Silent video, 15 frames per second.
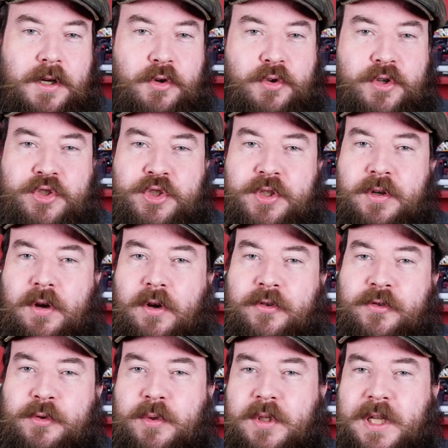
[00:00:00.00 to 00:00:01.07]
Christian
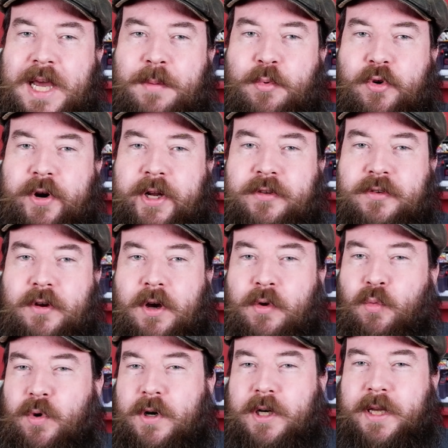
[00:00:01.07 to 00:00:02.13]
also elaborates
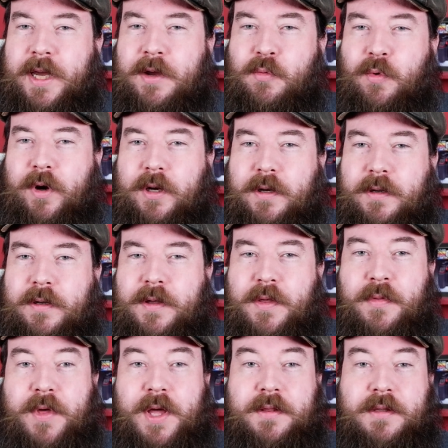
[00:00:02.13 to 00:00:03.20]
on where to get one,
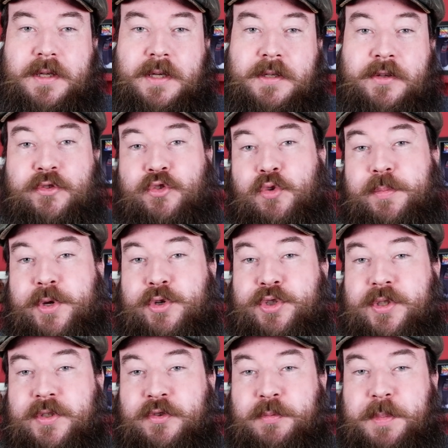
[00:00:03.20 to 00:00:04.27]
that the
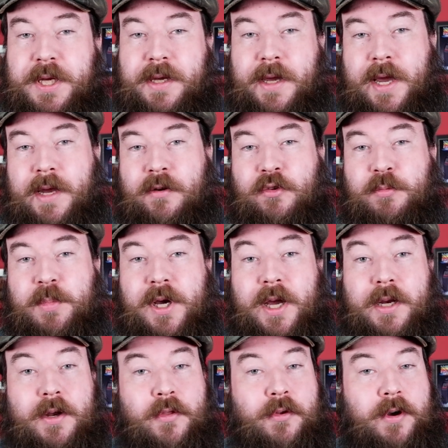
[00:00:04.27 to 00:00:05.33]
distribution is being handled by
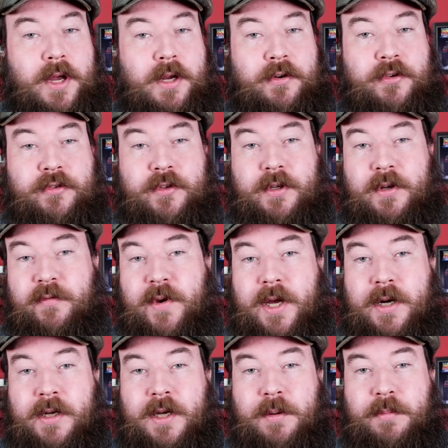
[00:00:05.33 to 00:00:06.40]
another Henderson,
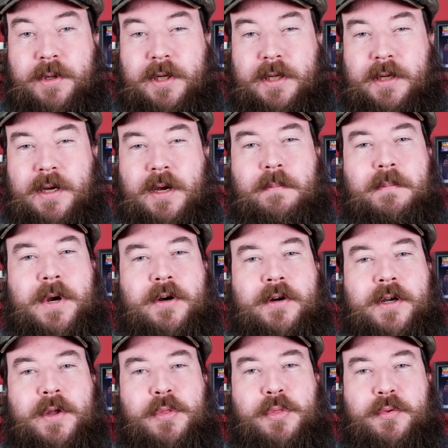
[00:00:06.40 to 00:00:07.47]
Nevada company,
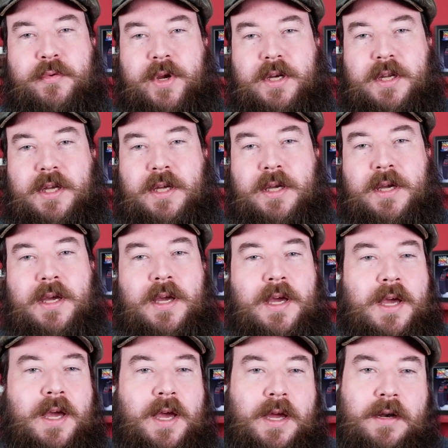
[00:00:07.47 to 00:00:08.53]
American 3D,
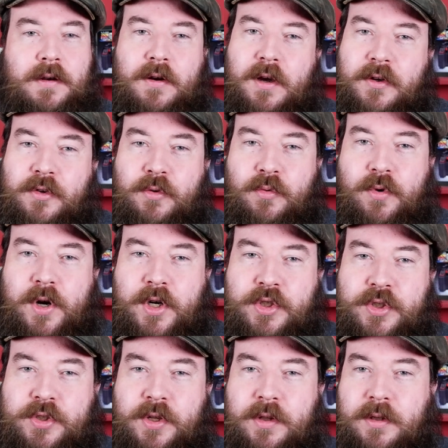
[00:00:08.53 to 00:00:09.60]
and not to
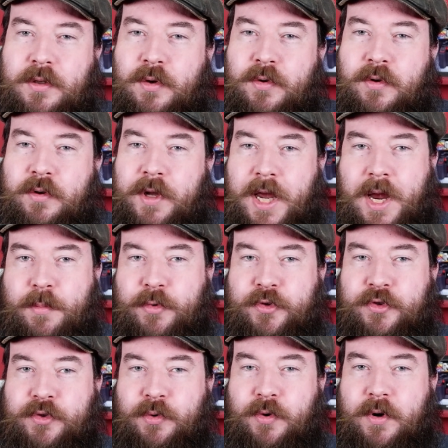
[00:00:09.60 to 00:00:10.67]
rush to the local camera
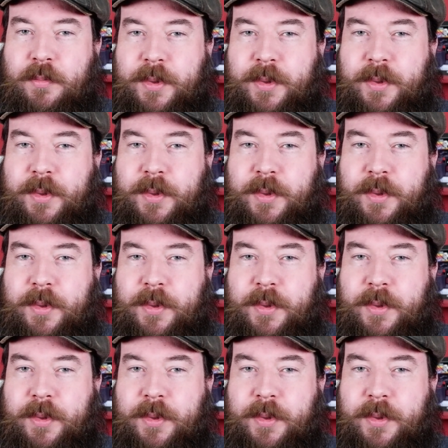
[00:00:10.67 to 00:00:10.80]
store